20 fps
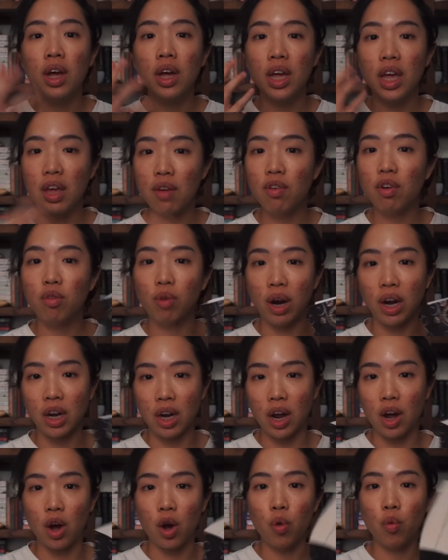even right
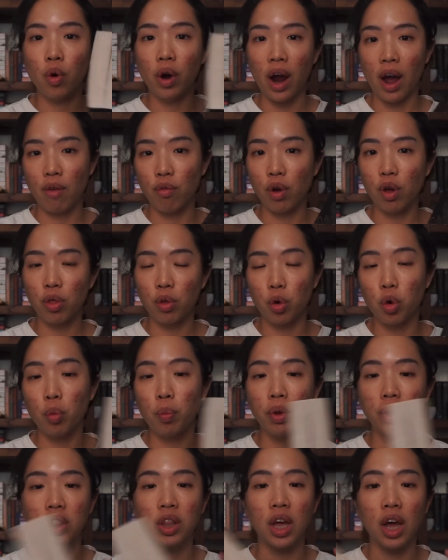now, we're halfway through,
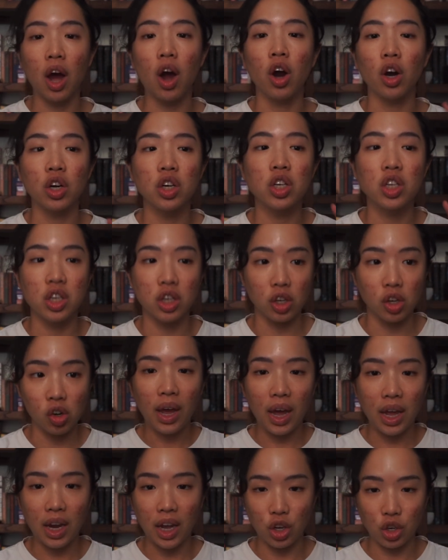but they are still
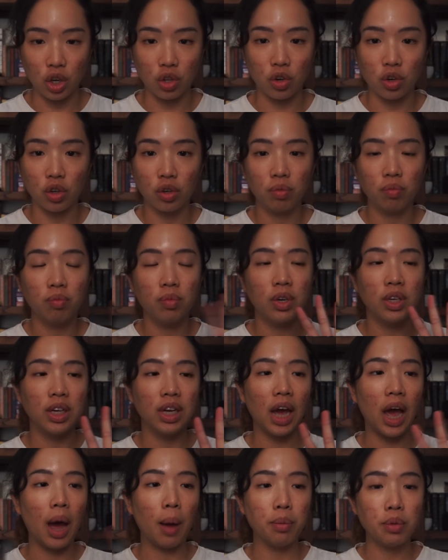hating each other.
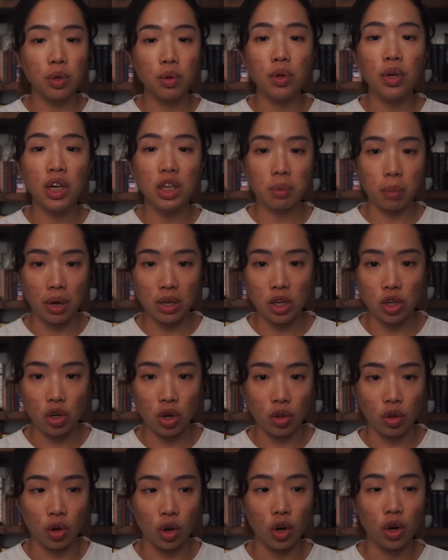They absolutely despise each
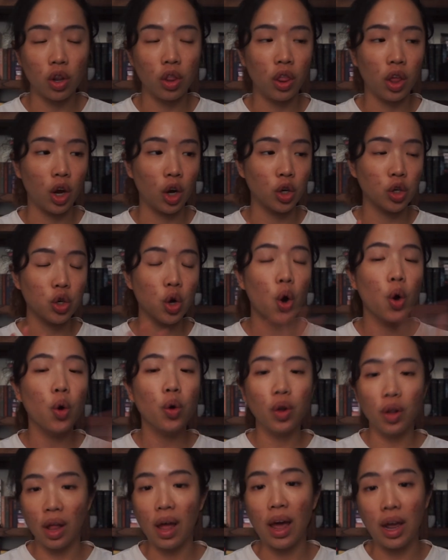other. They're
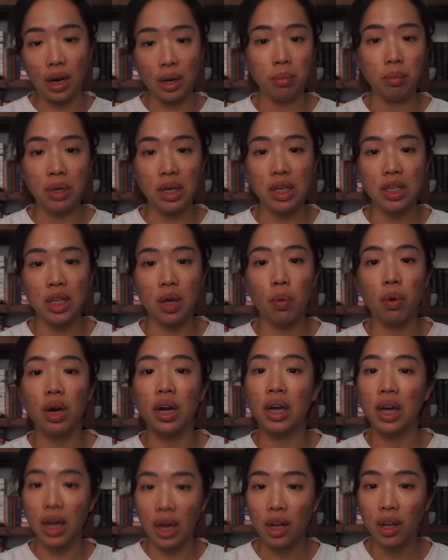total enemies. They want
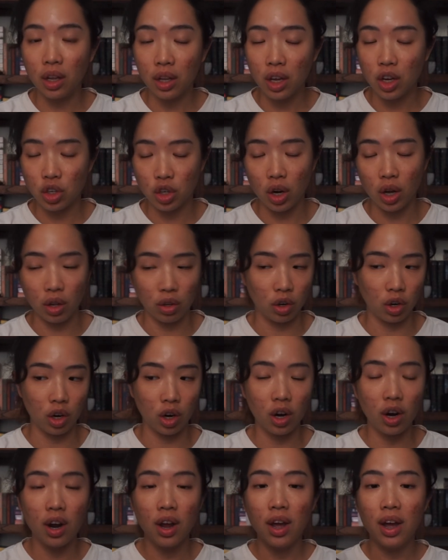to kill each
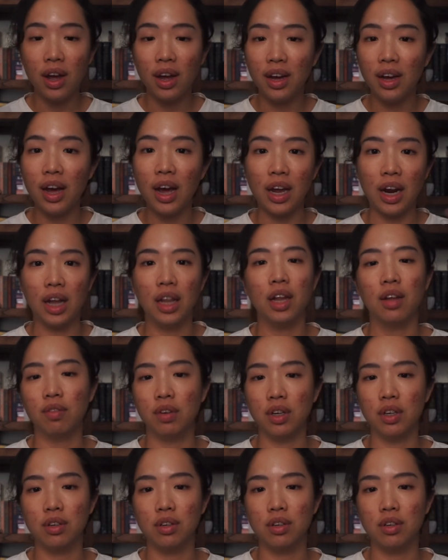other, and I love it